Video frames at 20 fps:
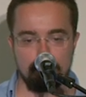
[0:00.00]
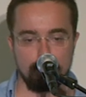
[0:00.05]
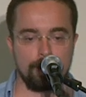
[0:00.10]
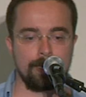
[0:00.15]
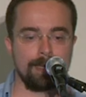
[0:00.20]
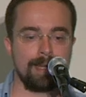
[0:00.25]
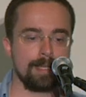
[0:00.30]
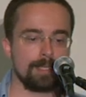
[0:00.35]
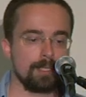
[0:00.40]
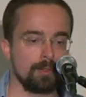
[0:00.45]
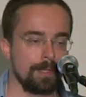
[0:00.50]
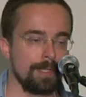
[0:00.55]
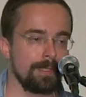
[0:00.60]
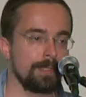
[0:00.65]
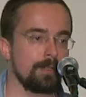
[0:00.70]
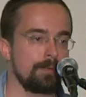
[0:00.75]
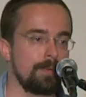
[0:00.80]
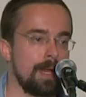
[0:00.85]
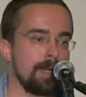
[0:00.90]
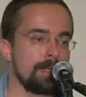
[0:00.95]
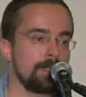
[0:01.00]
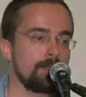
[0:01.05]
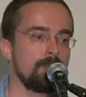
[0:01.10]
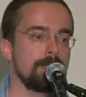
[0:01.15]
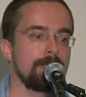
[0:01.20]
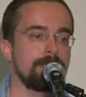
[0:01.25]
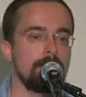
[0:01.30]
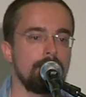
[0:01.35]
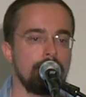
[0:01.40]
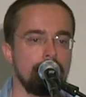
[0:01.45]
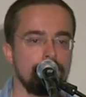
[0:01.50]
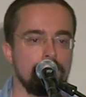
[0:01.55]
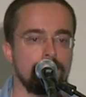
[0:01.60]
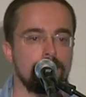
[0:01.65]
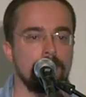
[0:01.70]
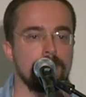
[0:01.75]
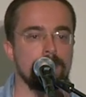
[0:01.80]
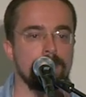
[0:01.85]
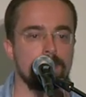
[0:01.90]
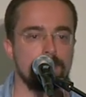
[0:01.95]
We can also interact with the
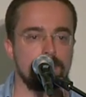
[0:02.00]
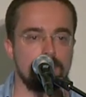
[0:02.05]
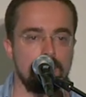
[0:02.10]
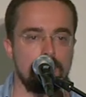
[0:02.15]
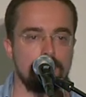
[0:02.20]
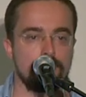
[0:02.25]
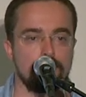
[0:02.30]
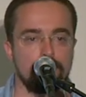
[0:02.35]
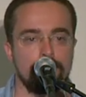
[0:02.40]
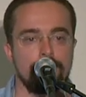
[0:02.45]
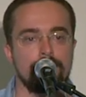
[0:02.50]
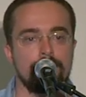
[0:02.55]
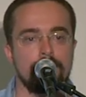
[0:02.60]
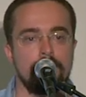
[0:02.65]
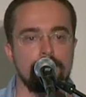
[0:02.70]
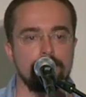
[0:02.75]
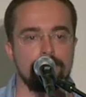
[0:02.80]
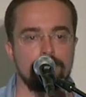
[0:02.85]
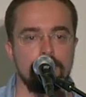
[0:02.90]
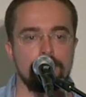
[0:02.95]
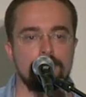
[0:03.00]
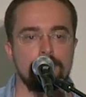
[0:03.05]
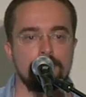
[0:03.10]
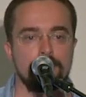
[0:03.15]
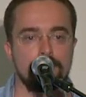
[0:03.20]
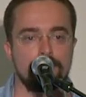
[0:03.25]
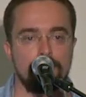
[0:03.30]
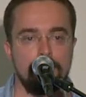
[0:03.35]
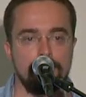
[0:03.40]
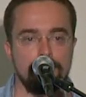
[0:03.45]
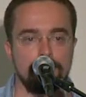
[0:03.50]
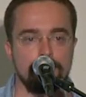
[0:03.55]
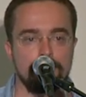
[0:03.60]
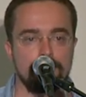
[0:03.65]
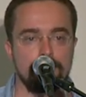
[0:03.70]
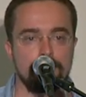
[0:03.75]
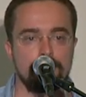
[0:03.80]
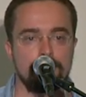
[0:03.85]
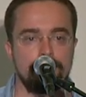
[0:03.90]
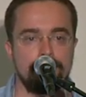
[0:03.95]
images uh, during the annotation and
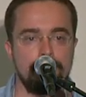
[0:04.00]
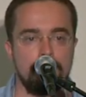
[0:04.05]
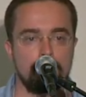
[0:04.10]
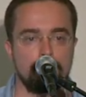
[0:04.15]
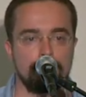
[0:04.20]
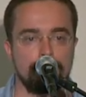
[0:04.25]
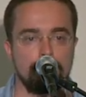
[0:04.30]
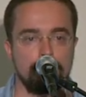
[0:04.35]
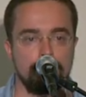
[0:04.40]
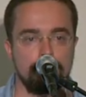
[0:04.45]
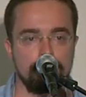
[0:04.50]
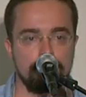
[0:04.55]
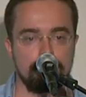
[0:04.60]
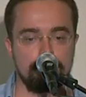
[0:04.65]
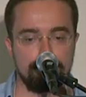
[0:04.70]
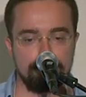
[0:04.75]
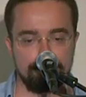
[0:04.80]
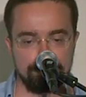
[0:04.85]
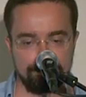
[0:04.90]
training to see how we're doing.